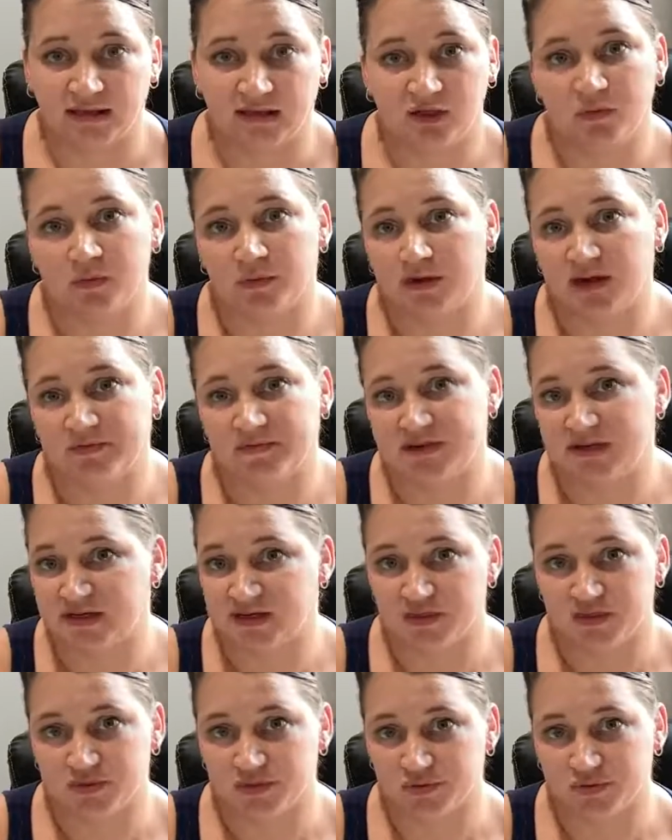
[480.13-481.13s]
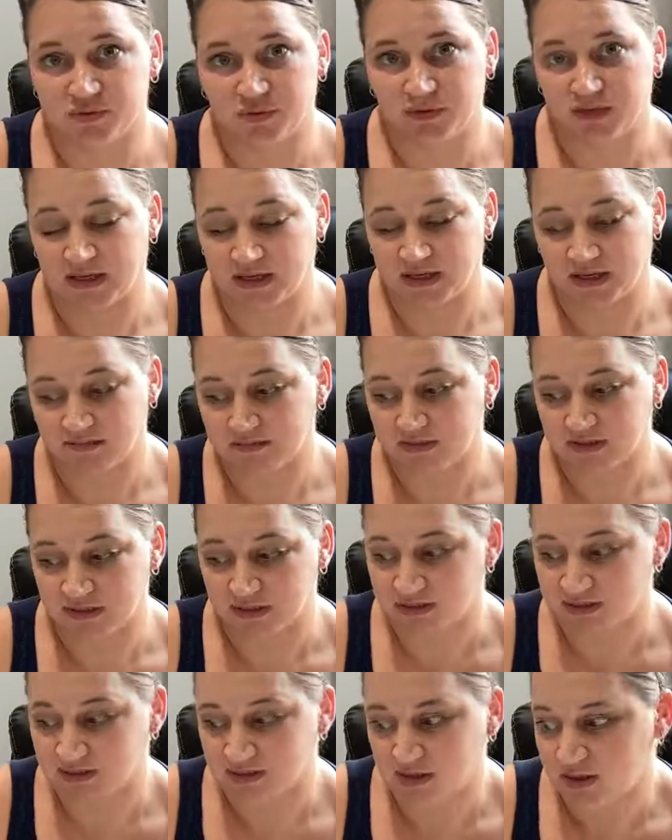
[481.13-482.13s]
you won't have any issues with any of
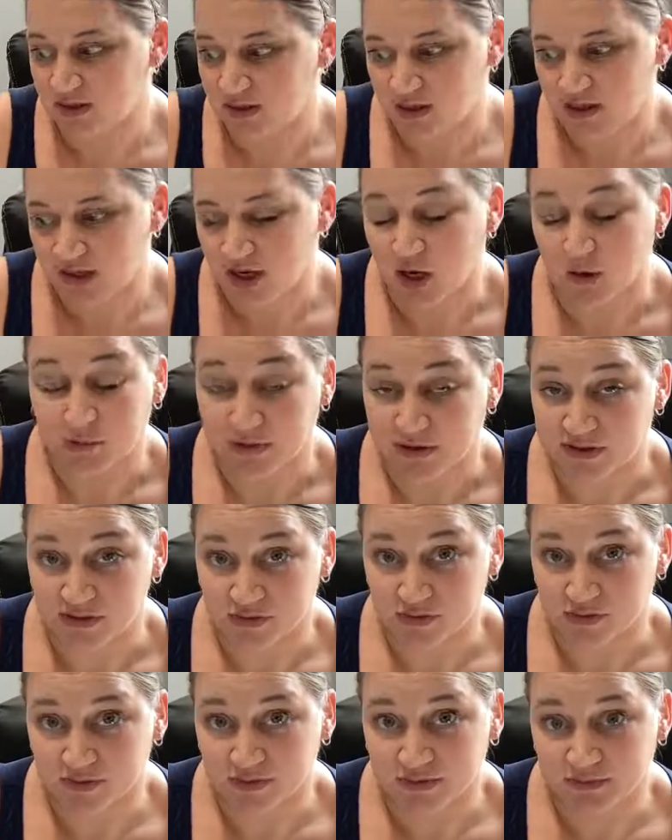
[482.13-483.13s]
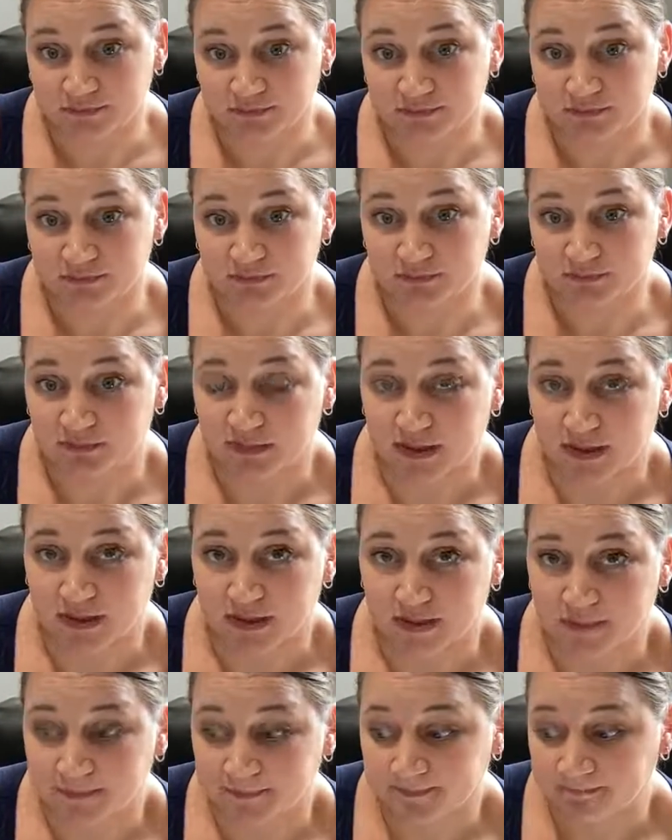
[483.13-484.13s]
these appraisals
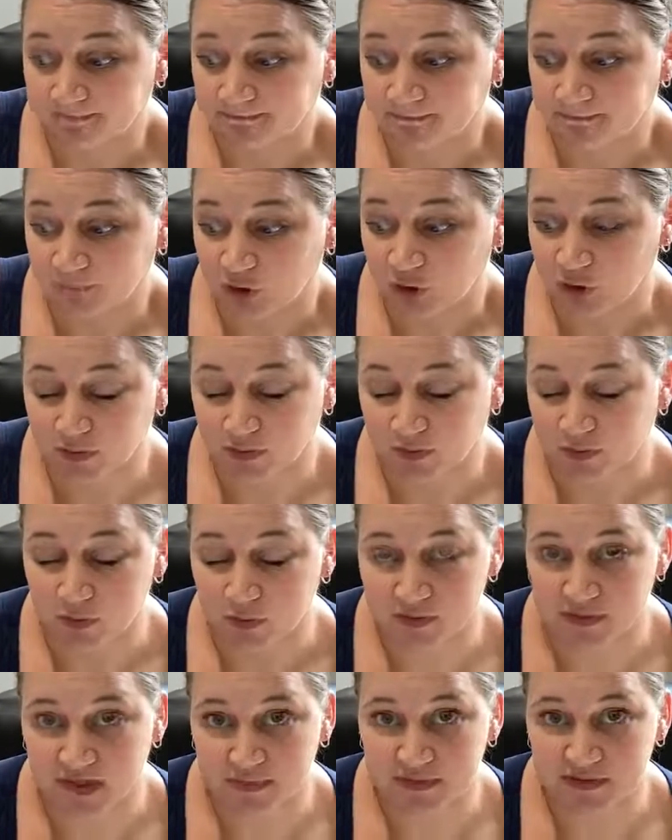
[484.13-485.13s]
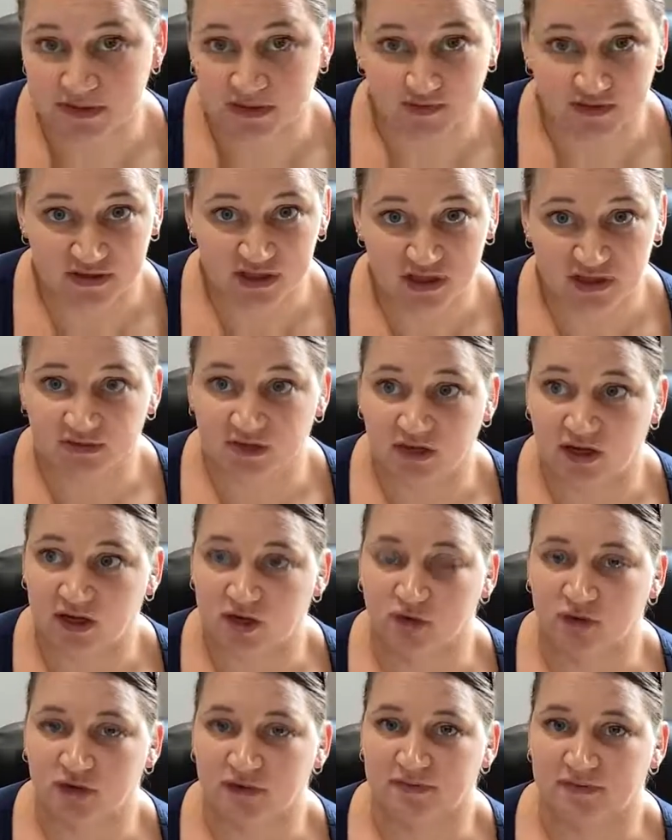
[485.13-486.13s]
or loan types, FHA, VA,
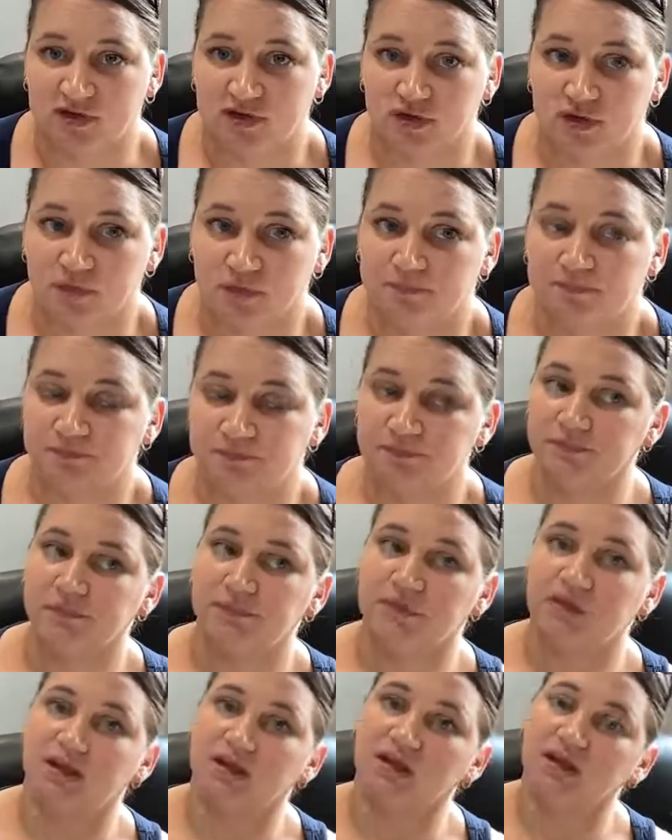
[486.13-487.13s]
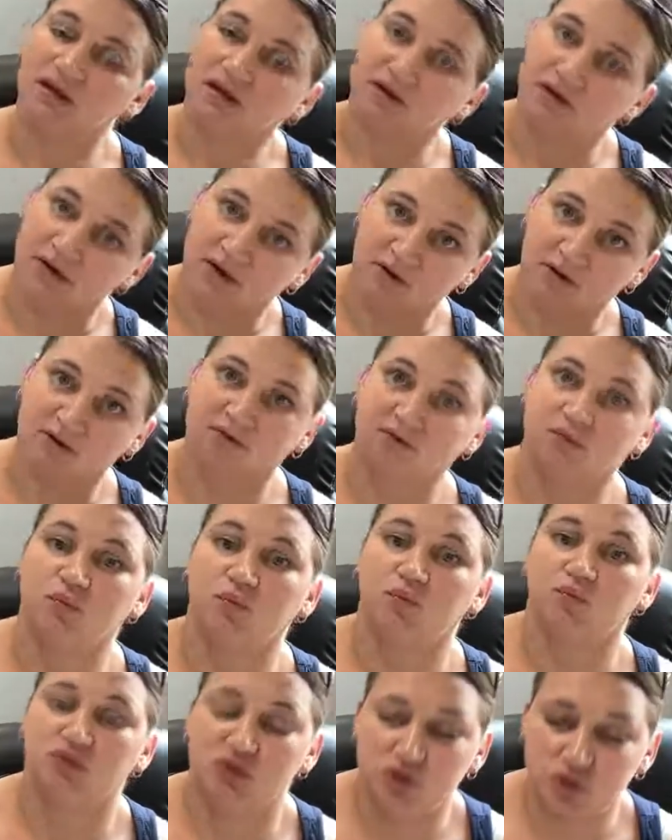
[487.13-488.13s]
or conventional. Now, if
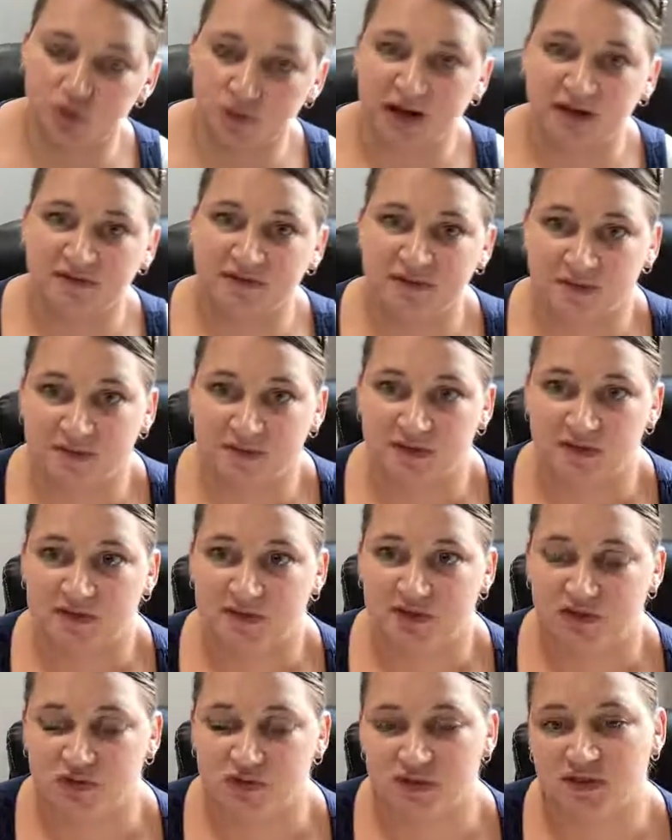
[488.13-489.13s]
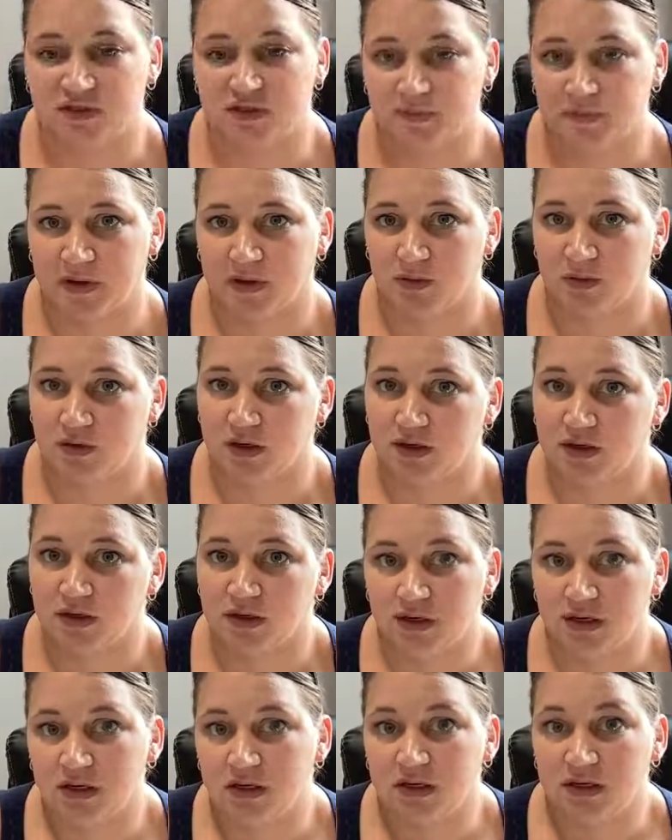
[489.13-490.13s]
you do have some of those issues, then you may want to
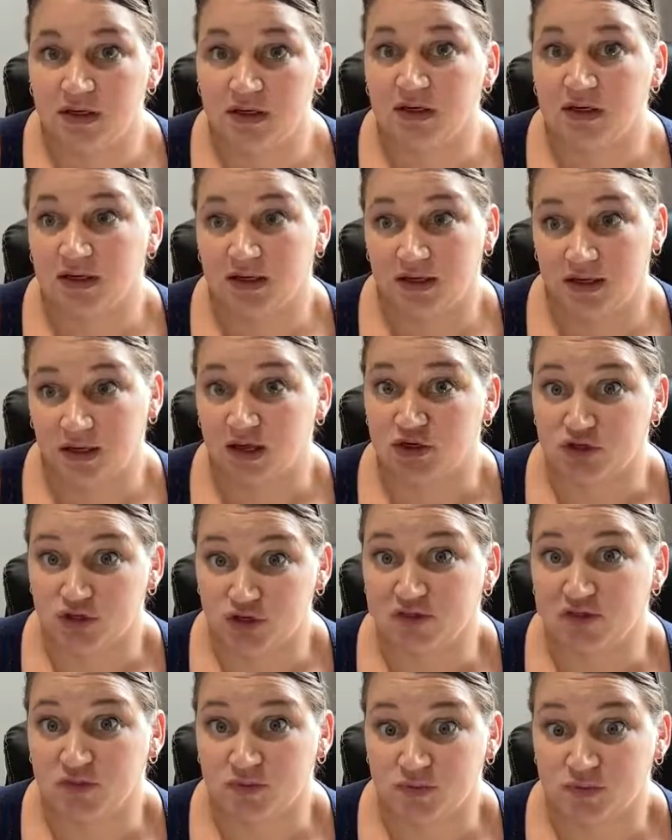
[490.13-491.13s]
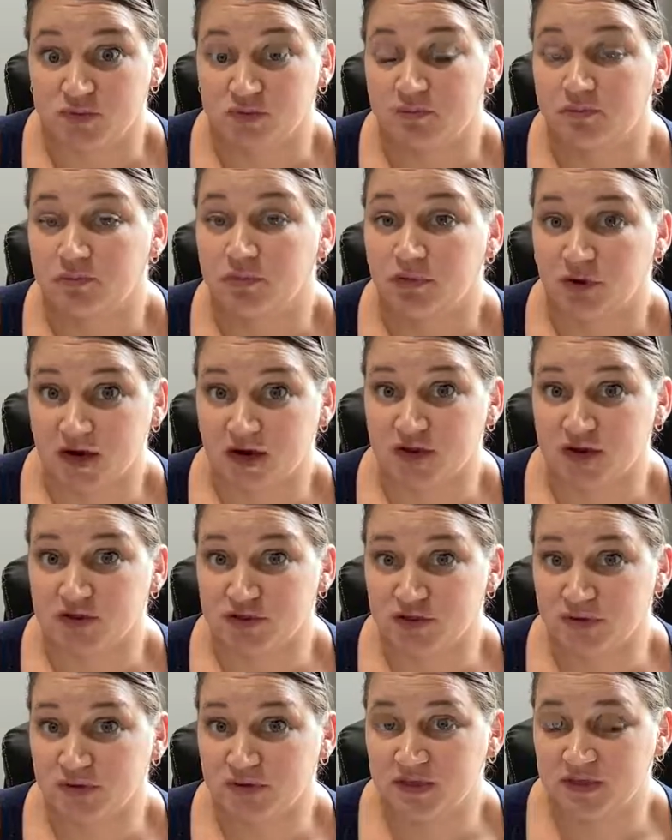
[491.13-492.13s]
address those prior
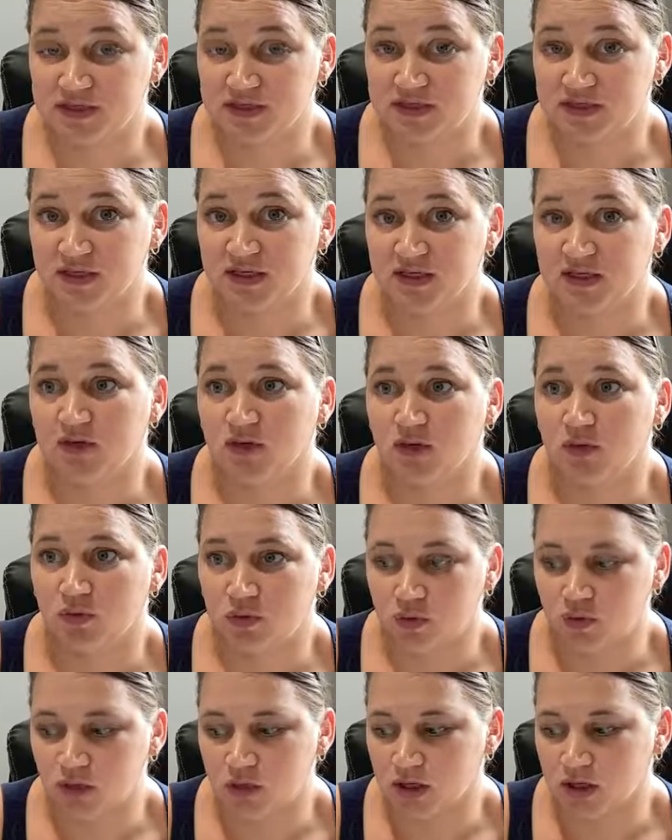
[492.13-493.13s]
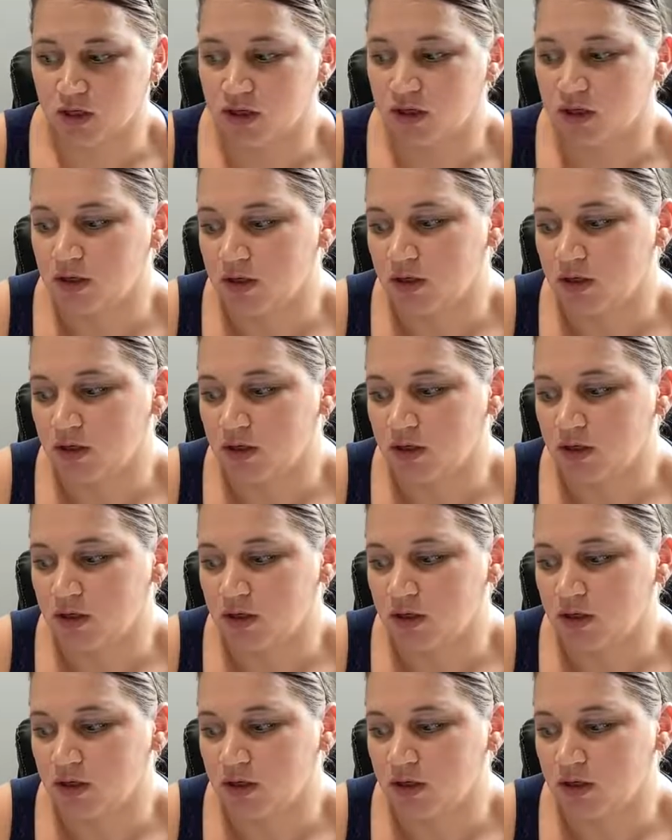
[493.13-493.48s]
to listing, or